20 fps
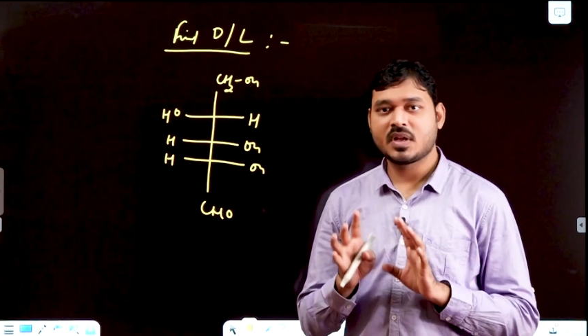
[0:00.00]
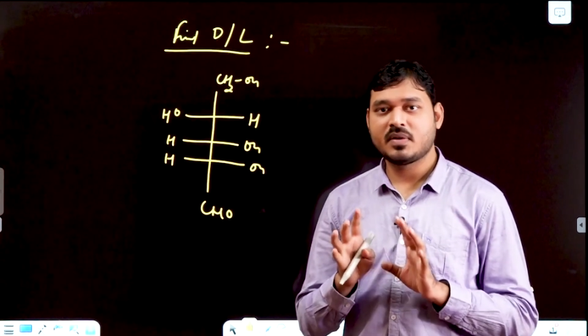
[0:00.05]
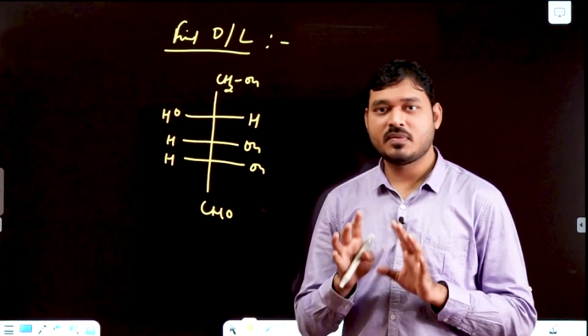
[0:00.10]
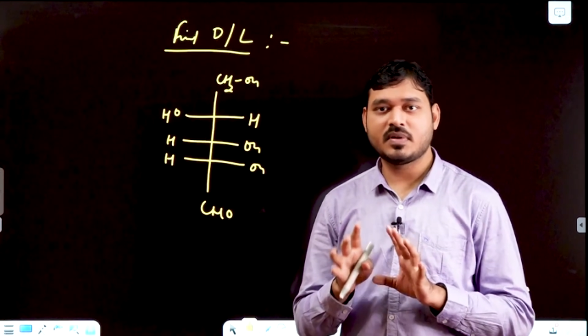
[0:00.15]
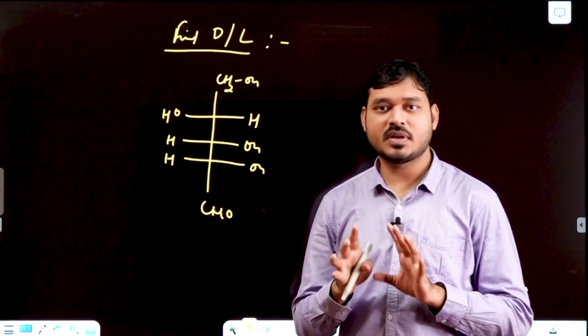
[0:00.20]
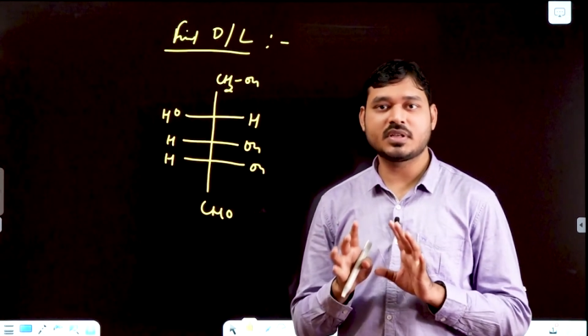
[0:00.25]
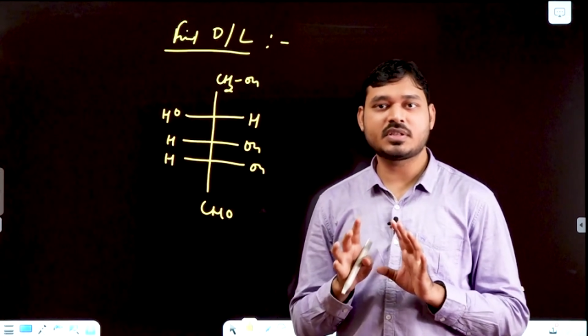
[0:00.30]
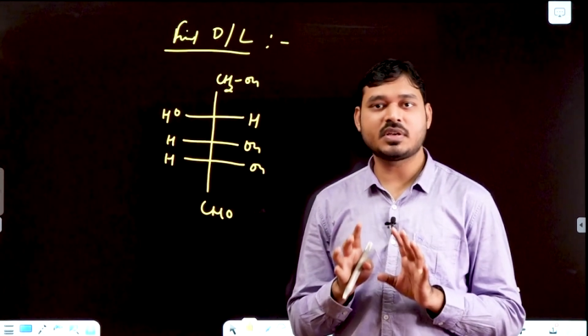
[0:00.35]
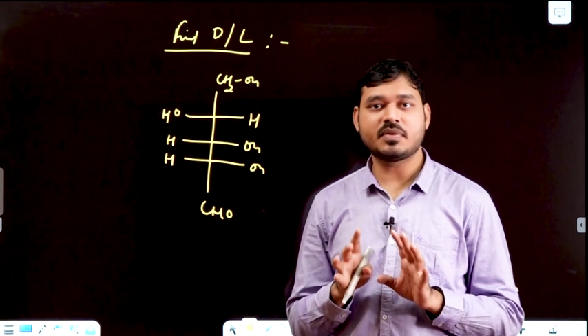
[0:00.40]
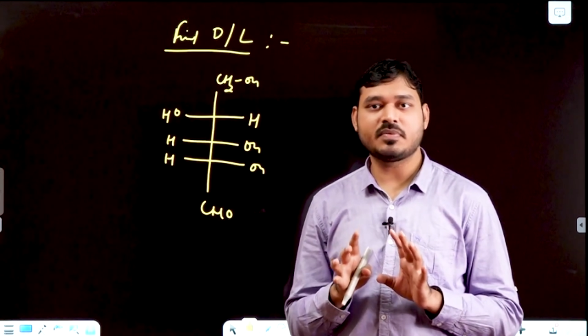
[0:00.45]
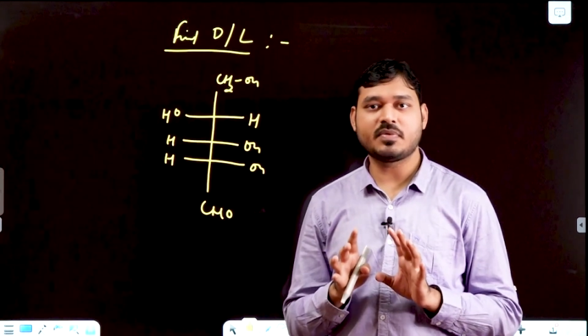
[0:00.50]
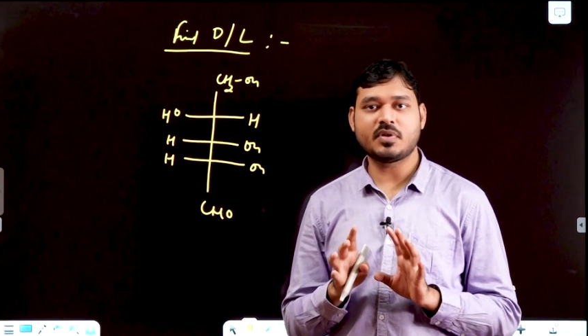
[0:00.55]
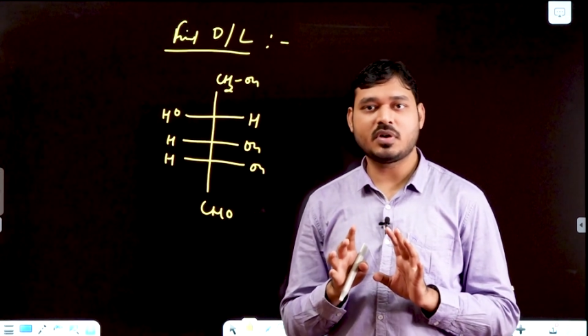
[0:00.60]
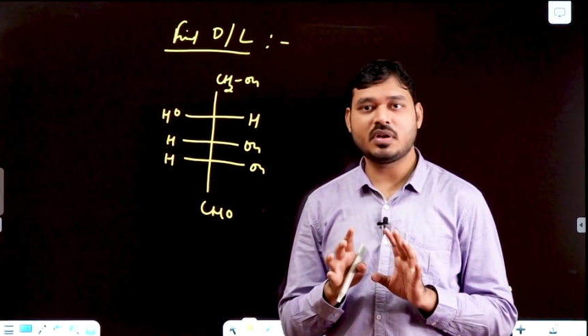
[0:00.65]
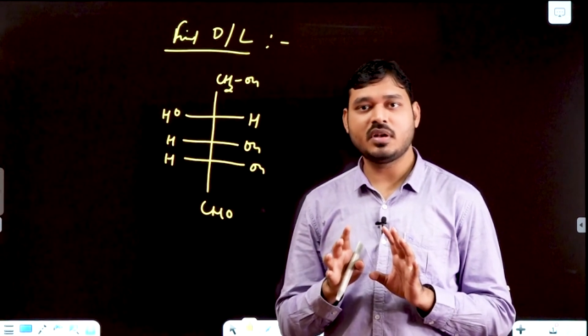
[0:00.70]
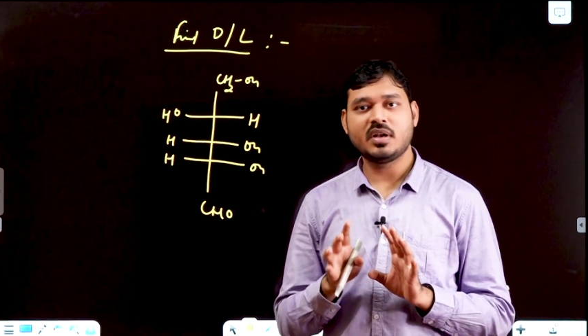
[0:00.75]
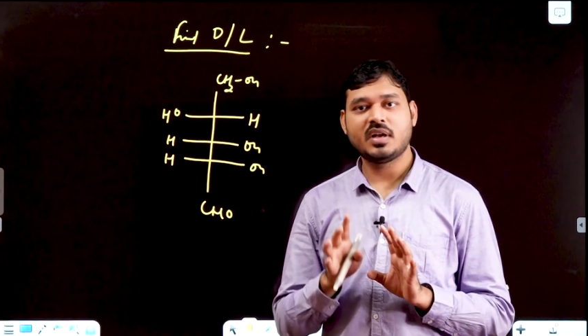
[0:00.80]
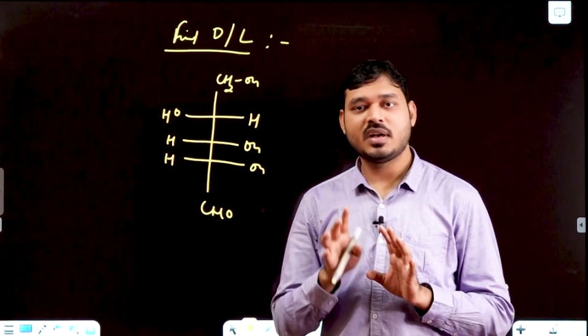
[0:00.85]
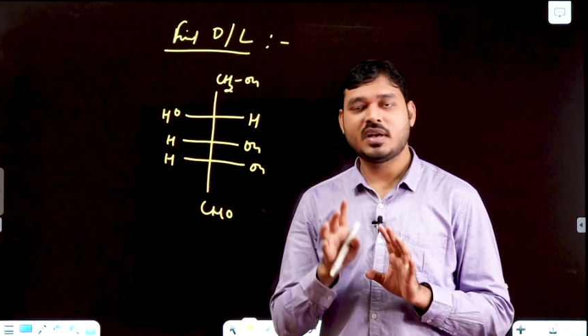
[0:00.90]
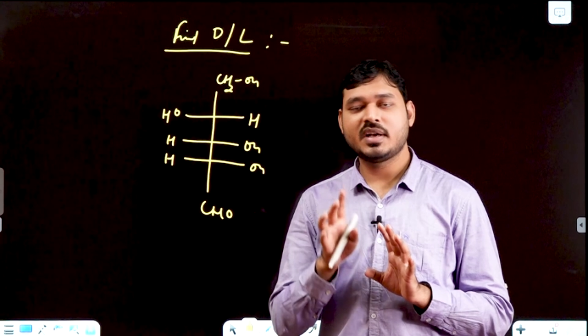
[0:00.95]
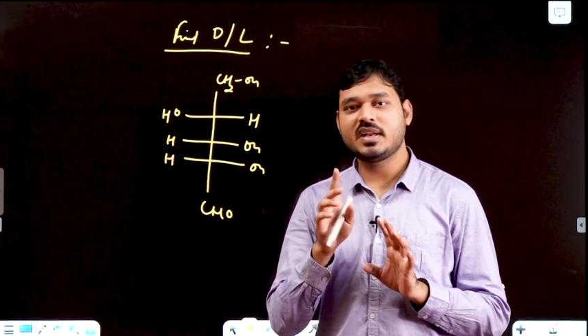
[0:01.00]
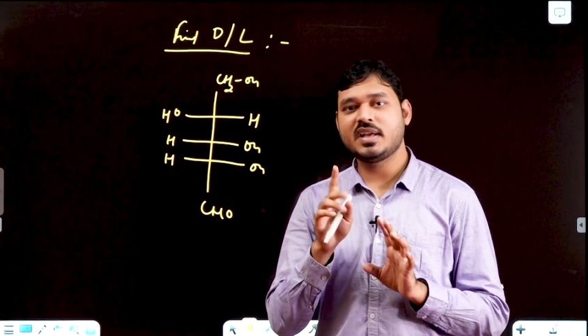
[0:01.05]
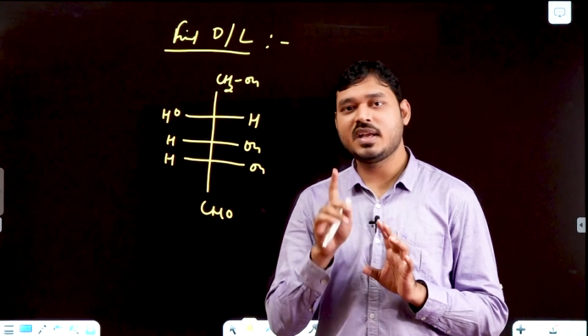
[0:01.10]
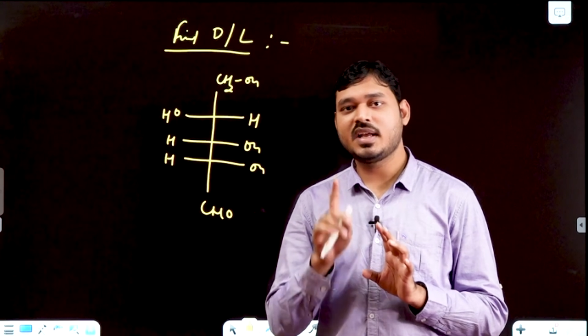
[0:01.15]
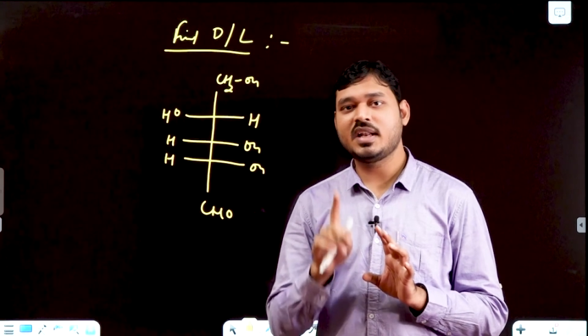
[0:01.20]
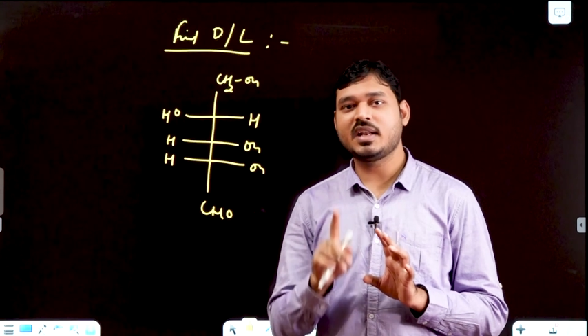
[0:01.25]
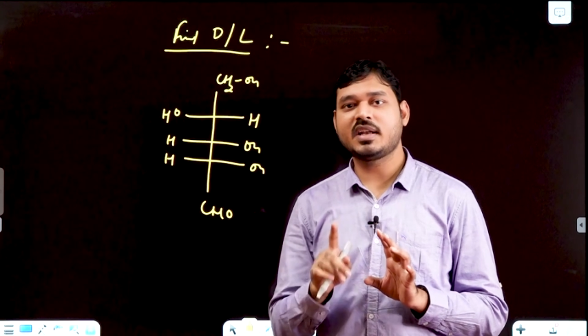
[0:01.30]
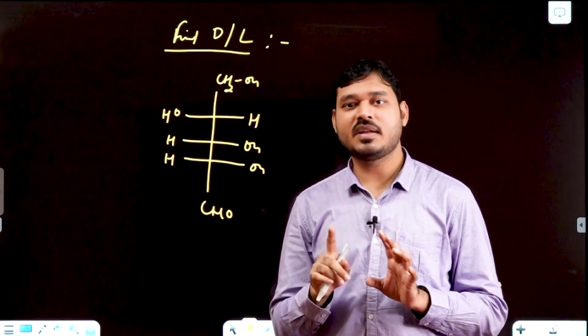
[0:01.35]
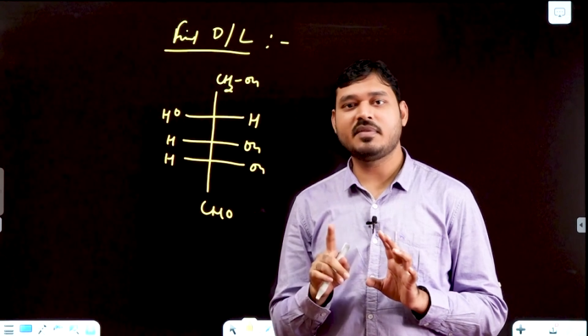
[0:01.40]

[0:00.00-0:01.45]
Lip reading: First of all, DL